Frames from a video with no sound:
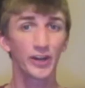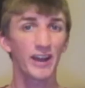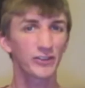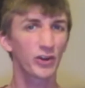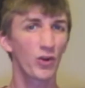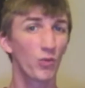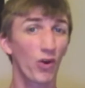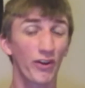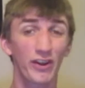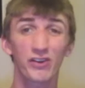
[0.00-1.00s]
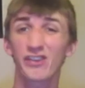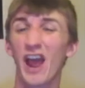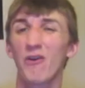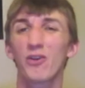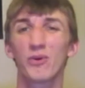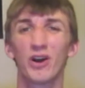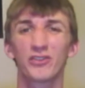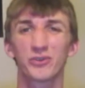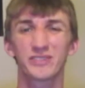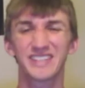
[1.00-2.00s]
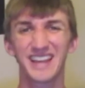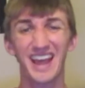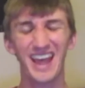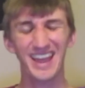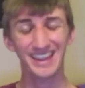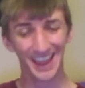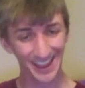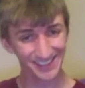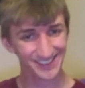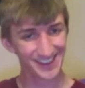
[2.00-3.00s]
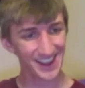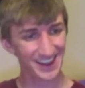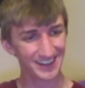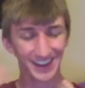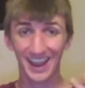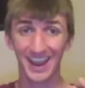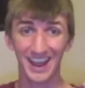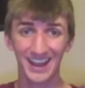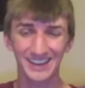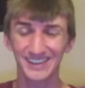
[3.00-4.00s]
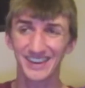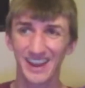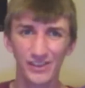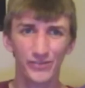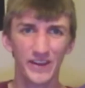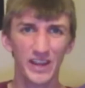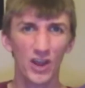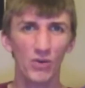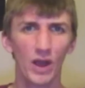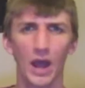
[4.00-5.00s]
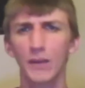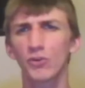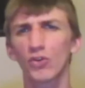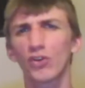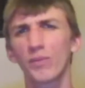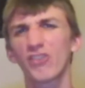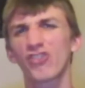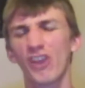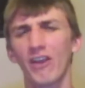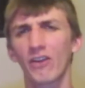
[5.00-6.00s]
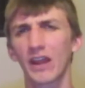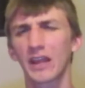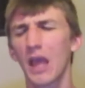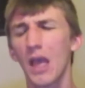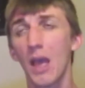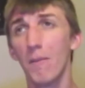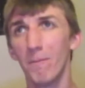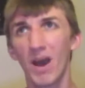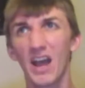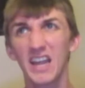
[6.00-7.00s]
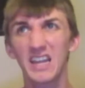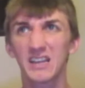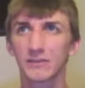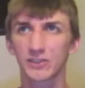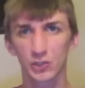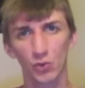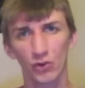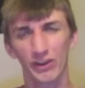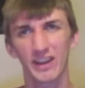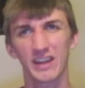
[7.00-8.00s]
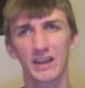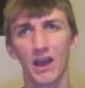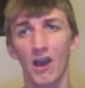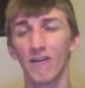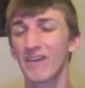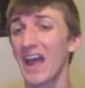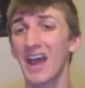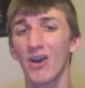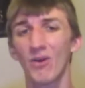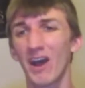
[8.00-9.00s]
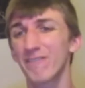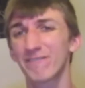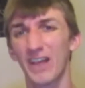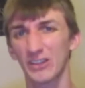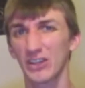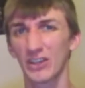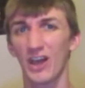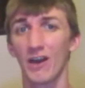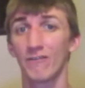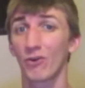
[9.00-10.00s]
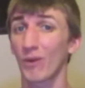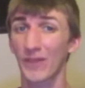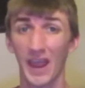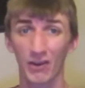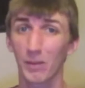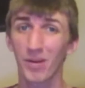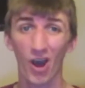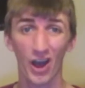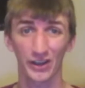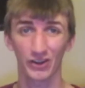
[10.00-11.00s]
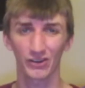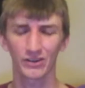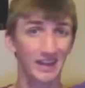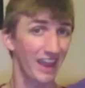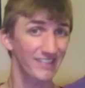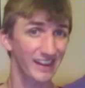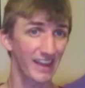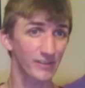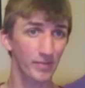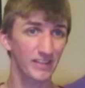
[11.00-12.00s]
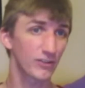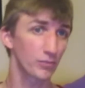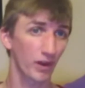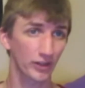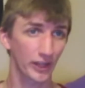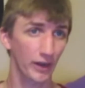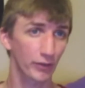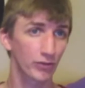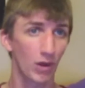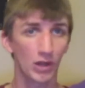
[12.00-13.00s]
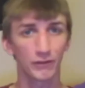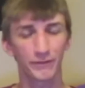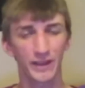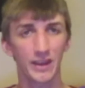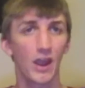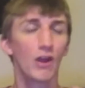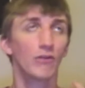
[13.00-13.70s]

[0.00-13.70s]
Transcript: Good afternoon, Warriors. How are you all doing today? It's Zach, and in today's video, I'm going to be sharing my story of how I fell in love with Harry Potter. In case it hasn't been super clear through all of the